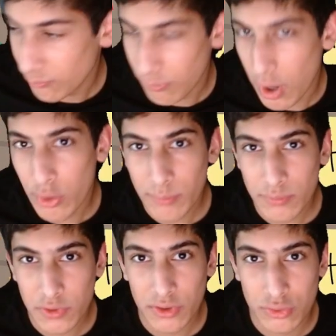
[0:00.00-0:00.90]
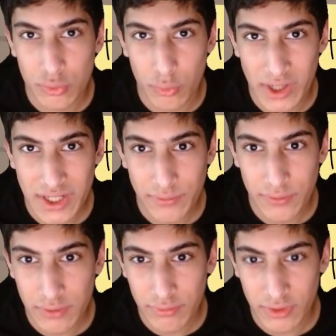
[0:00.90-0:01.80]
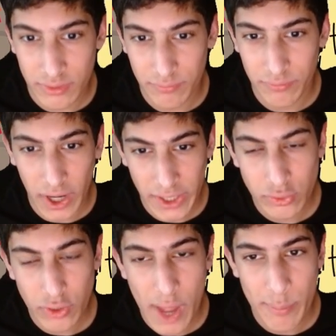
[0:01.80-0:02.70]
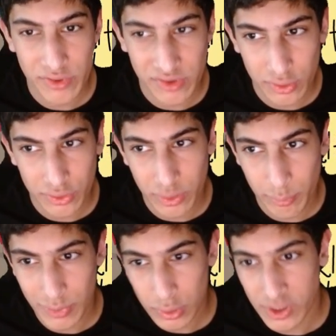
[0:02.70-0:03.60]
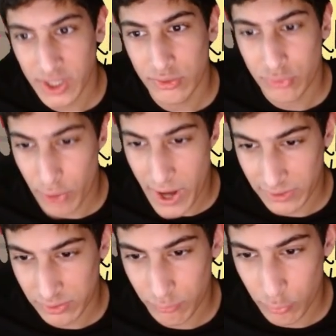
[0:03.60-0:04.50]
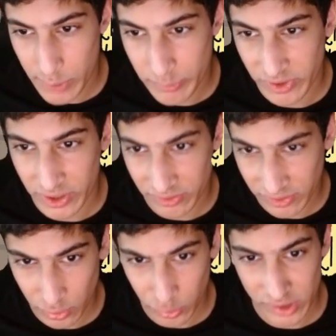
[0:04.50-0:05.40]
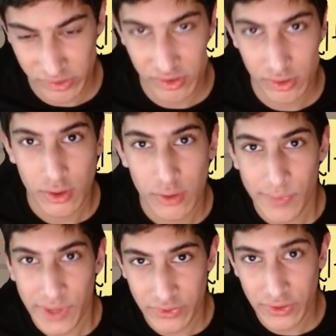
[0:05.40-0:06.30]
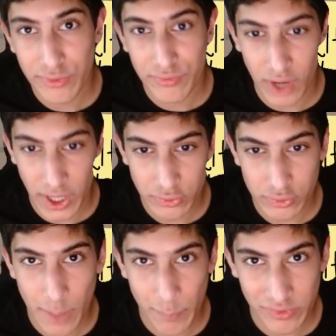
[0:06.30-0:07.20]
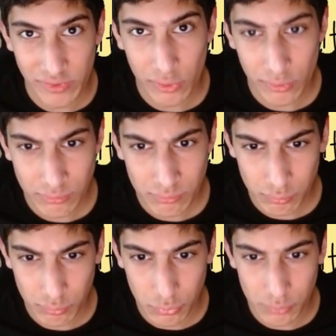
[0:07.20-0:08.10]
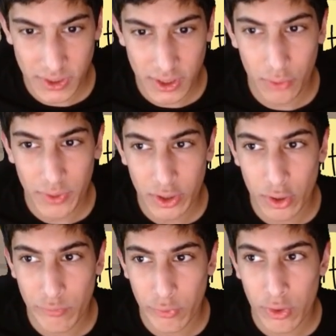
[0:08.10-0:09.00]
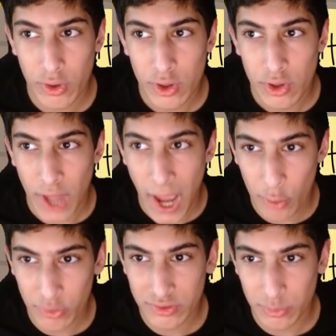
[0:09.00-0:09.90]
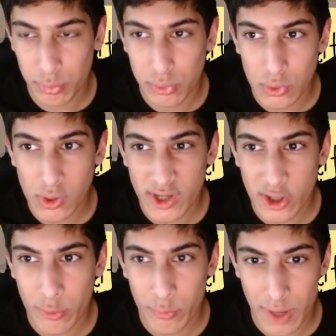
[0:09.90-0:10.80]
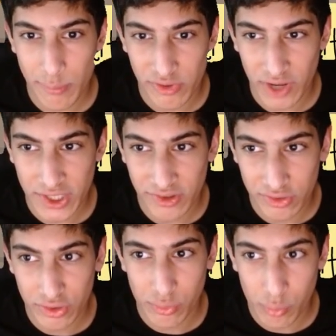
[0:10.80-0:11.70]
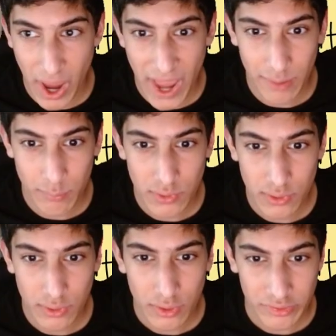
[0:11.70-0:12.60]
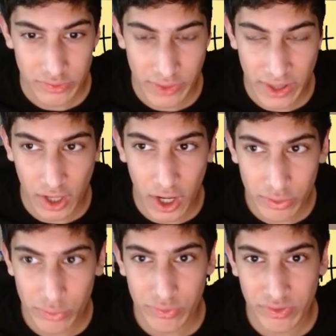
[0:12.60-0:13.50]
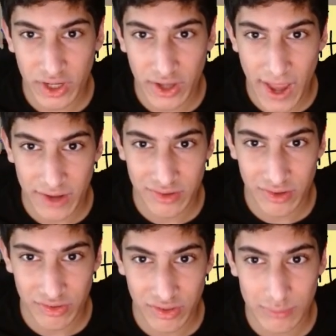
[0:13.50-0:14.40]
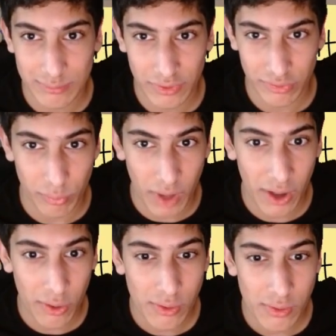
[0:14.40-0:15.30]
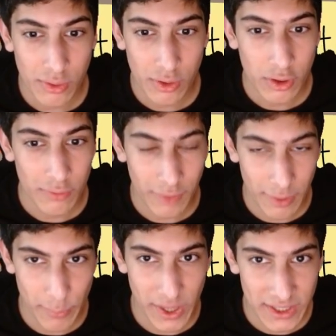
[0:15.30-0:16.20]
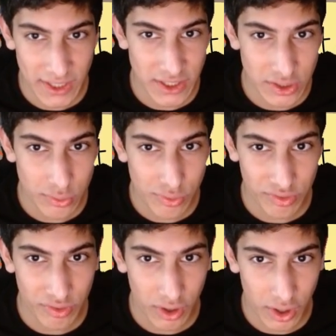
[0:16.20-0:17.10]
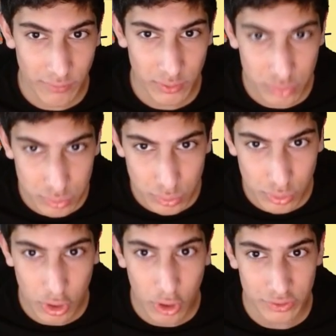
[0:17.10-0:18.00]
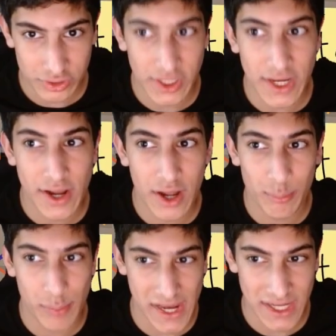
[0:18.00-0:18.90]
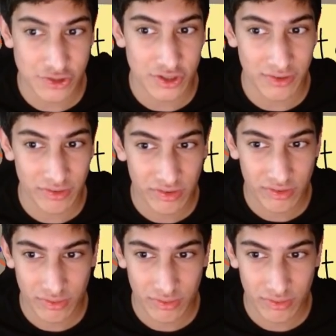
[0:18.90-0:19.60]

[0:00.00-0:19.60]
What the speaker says: Welcome to the 25th and final episode of the Building Interactive Website series. In this final episode, we'll be going over how to deploy our websites to the web so that others can access them as well by making use of a tool called GitHub Pages.